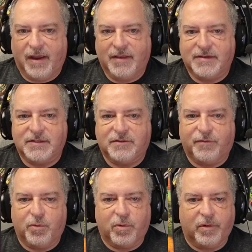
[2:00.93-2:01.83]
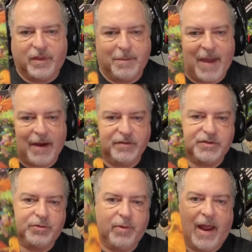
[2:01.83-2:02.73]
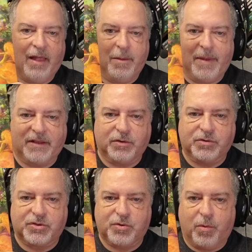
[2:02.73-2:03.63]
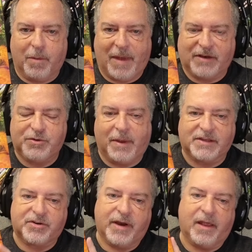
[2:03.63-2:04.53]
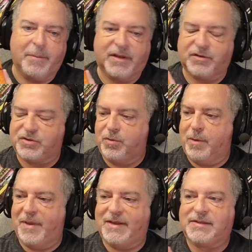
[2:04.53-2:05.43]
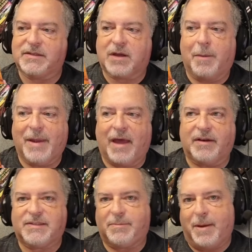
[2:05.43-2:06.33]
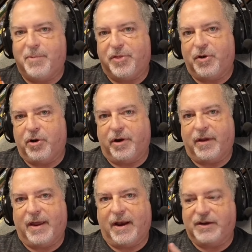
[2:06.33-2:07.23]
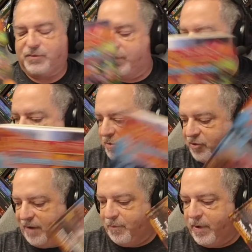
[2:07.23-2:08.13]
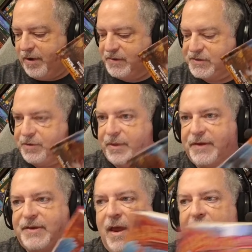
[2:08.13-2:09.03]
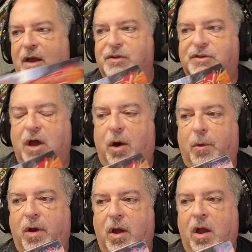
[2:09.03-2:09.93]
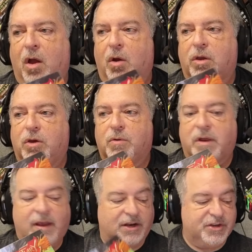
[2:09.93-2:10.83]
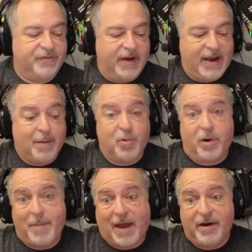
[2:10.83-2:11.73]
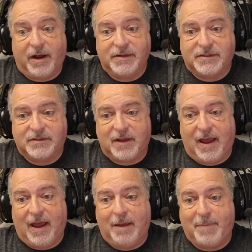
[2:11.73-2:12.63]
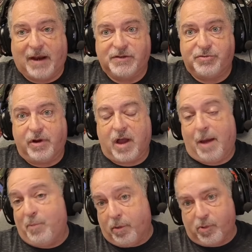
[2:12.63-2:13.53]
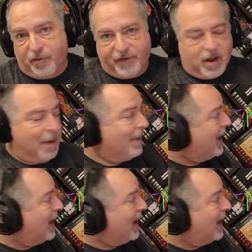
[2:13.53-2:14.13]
this is for the Battlezoo Bestiary Elemental Storm, and this is coming out on September 3rd, and I just want to, you know, drive awareness to this. So you can actually find out more about us at battlezoo.com or Roll for Combat,